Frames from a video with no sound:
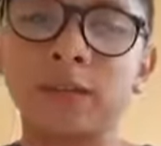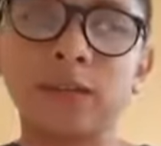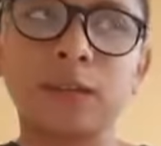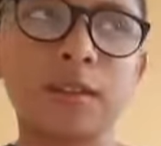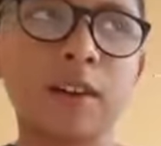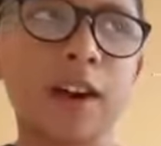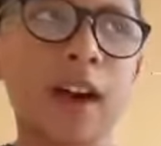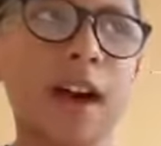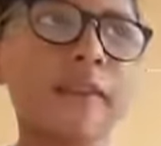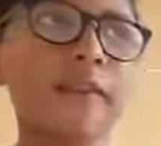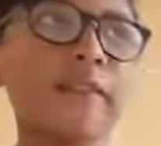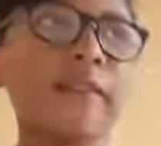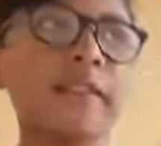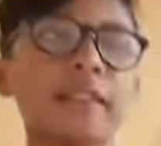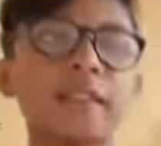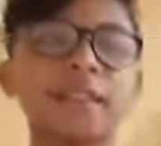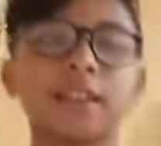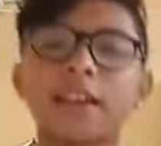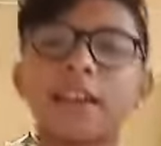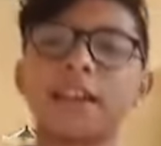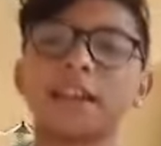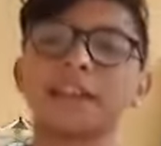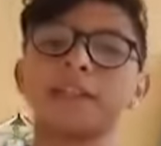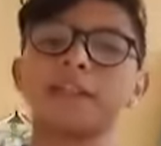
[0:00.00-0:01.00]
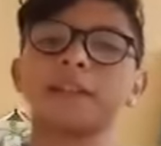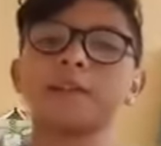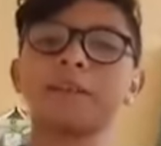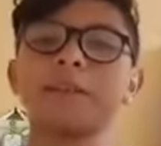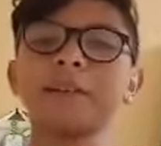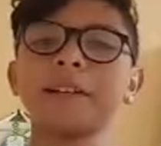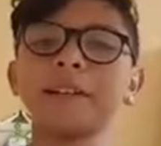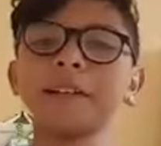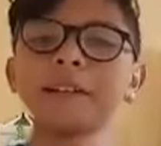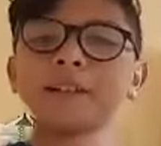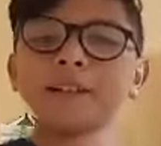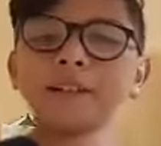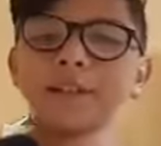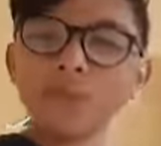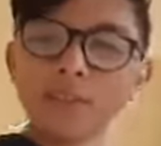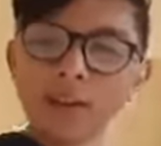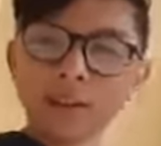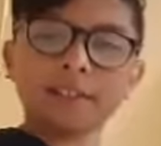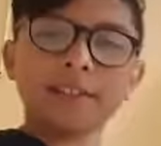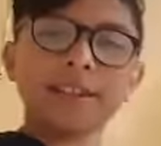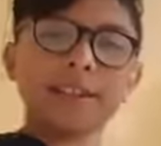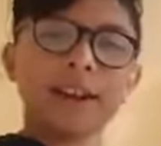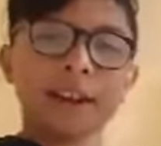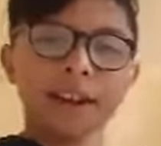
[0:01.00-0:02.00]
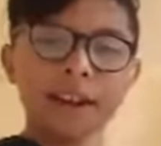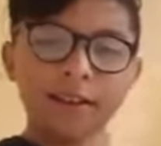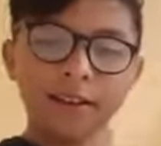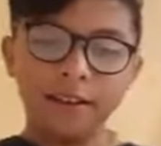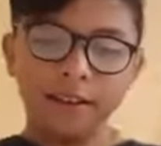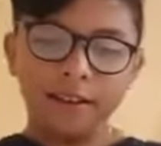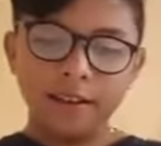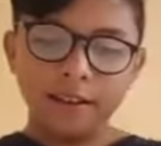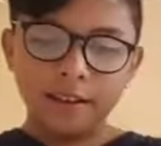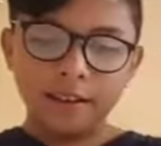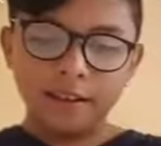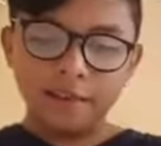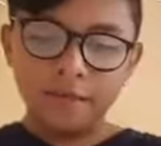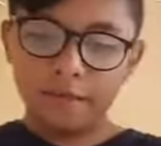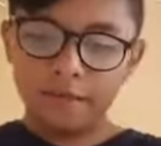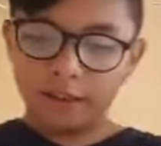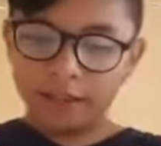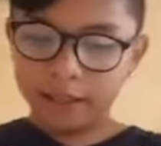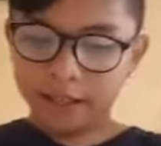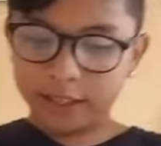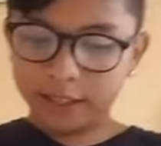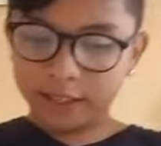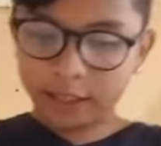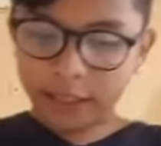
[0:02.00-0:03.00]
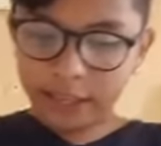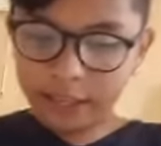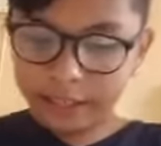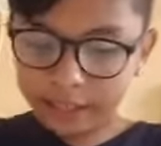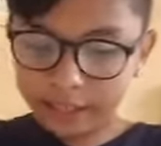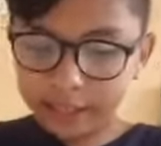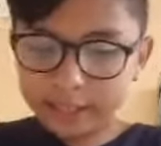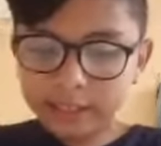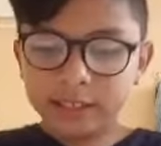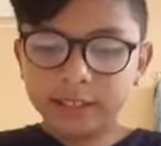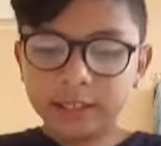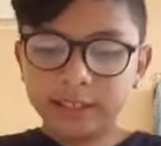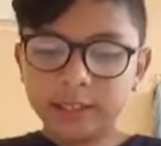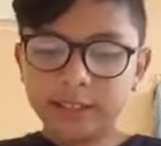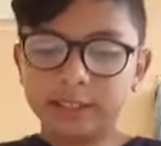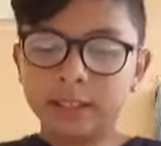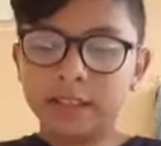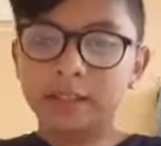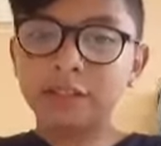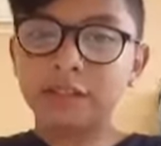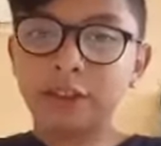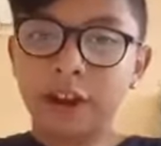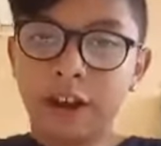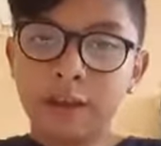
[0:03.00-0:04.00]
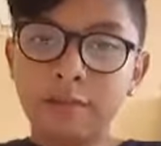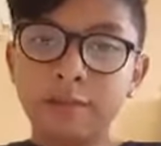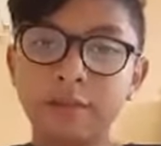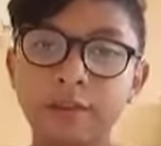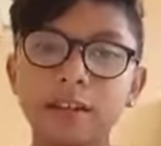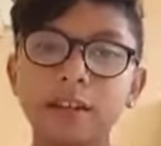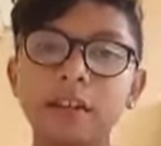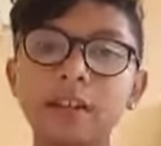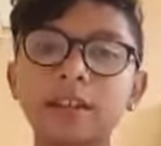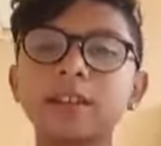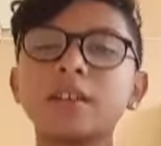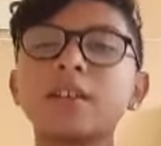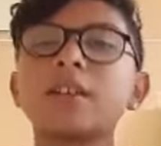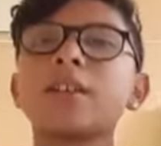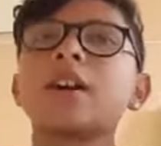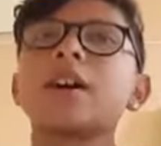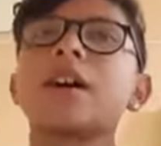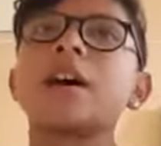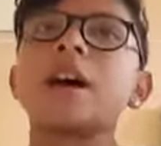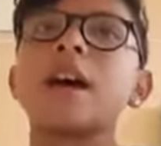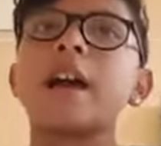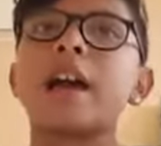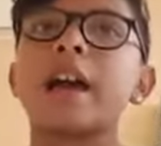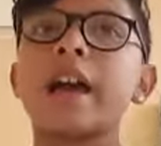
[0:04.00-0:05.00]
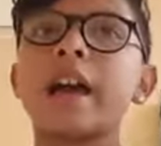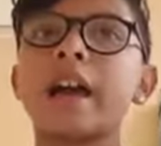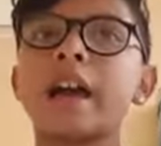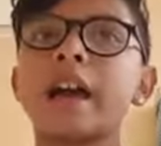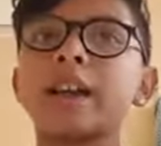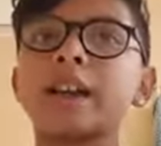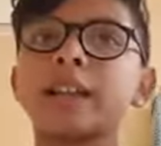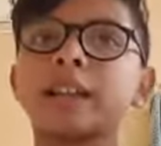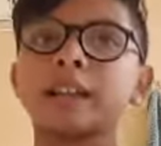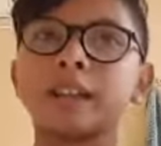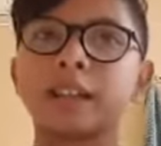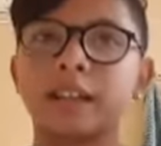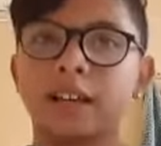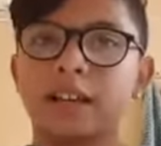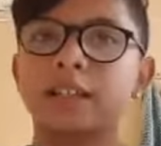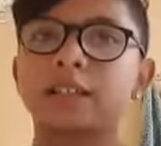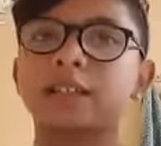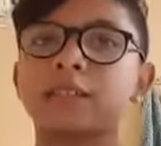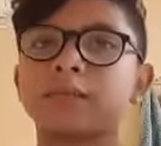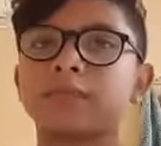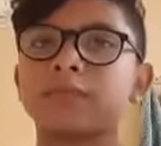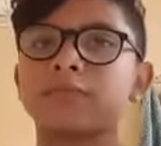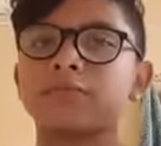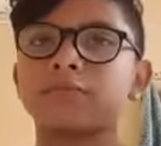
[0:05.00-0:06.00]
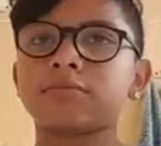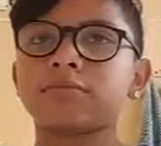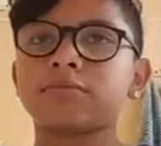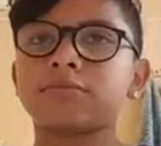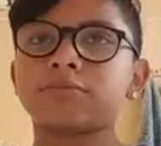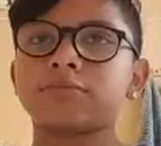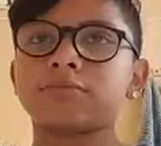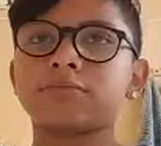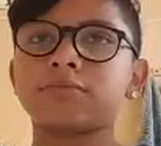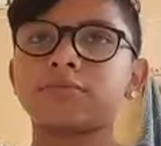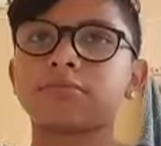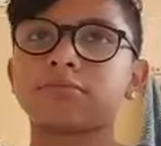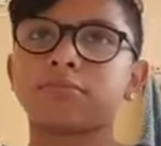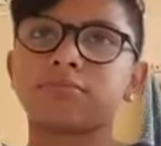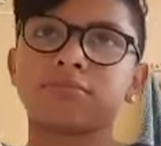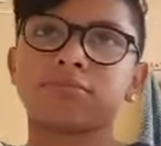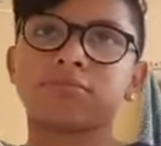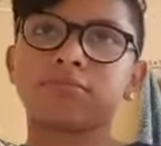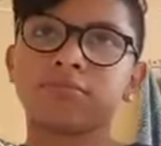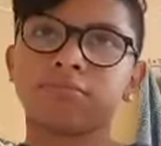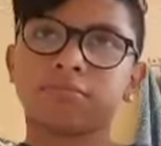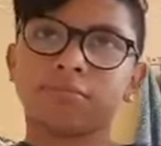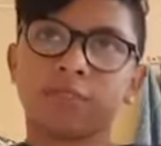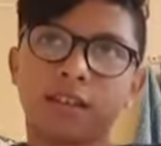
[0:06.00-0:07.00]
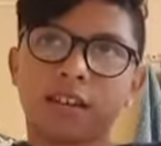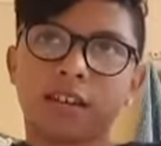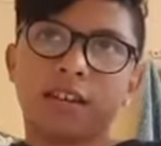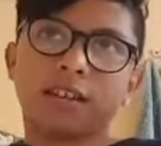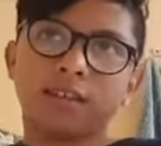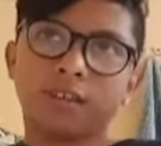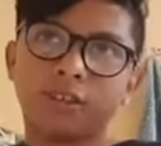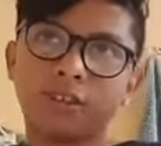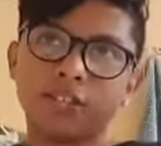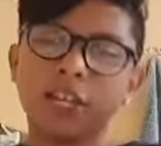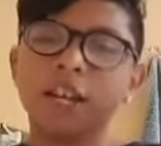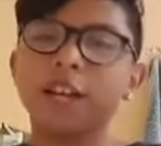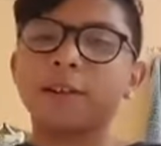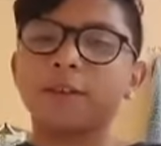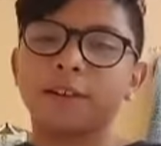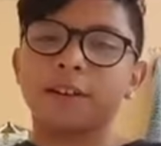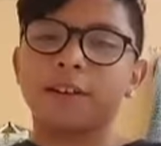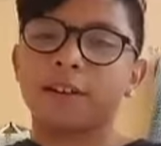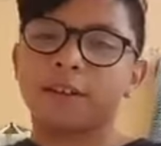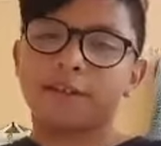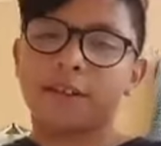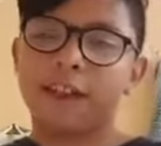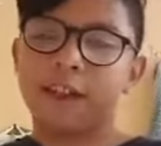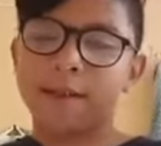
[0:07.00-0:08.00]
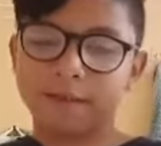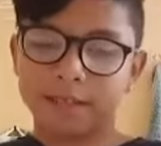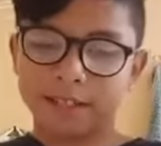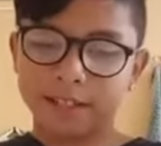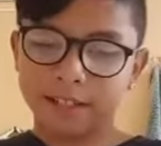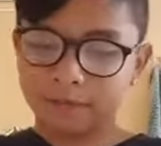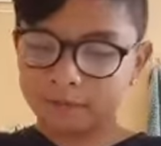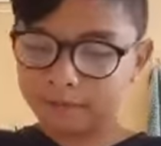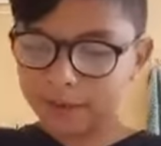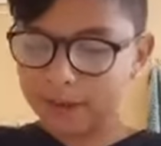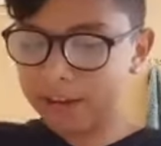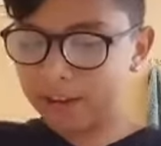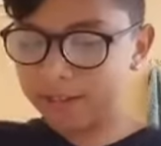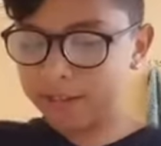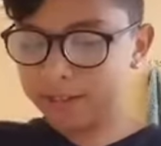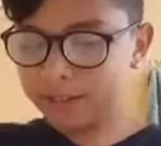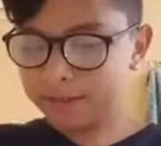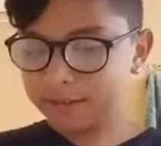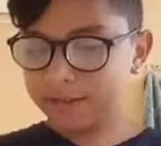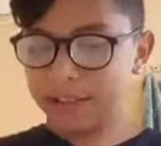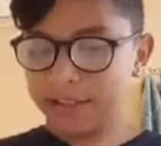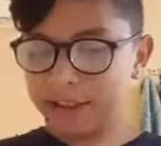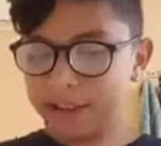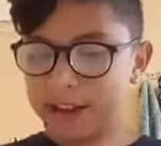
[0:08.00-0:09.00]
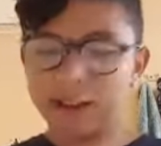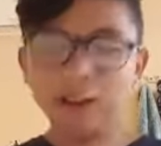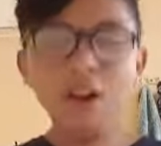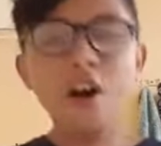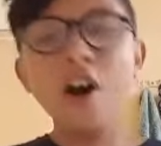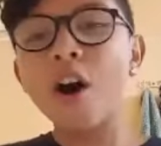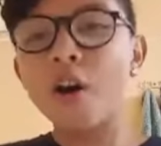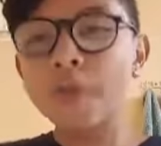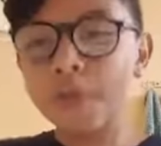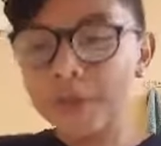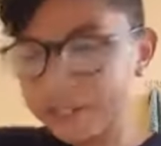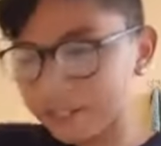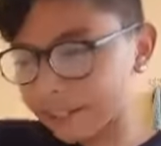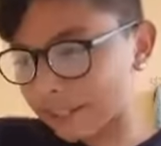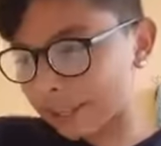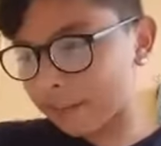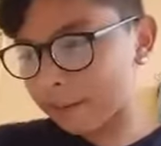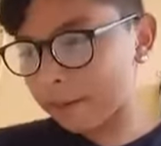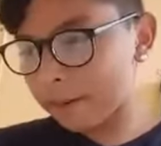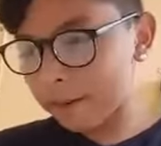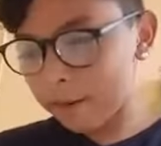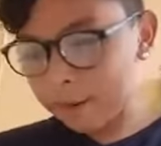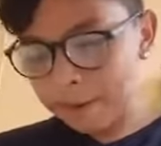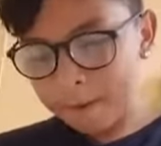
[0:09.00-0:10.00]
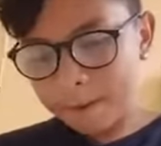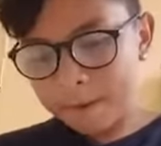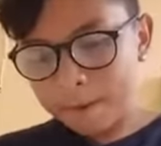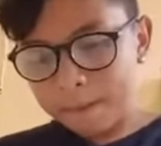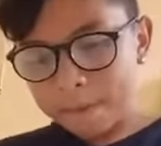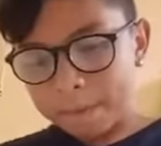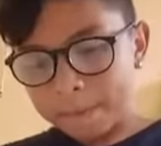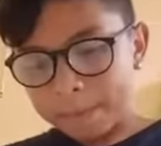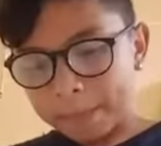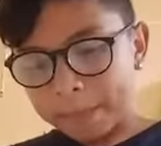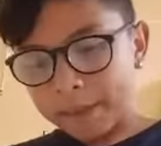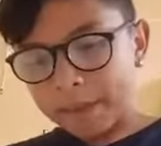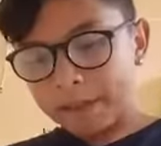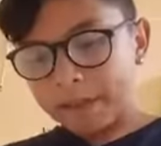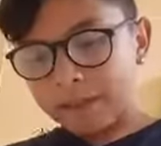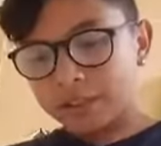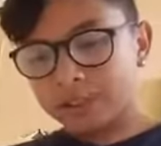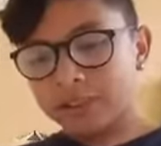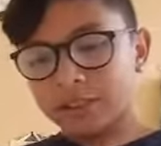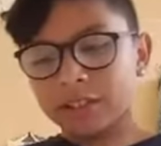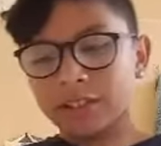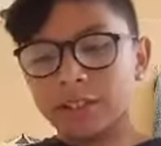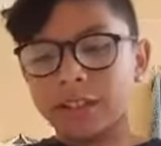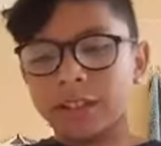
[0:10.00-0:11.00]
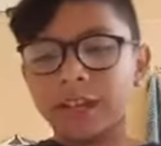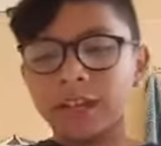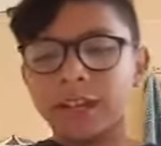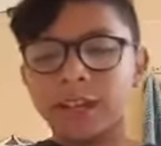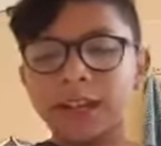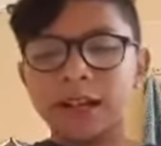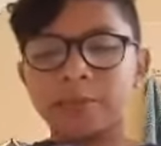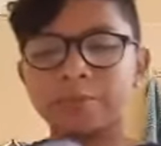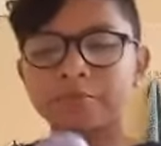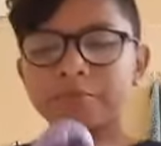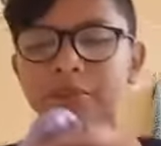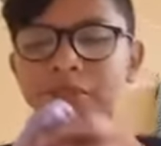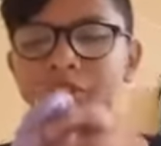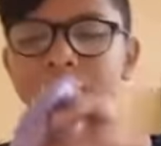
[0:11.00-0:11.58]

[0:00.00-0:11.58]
If you haven't yet, please go watch that. Please like it, subscribe on it, and yes. And share with your family and friends. Like I always say. So today I'm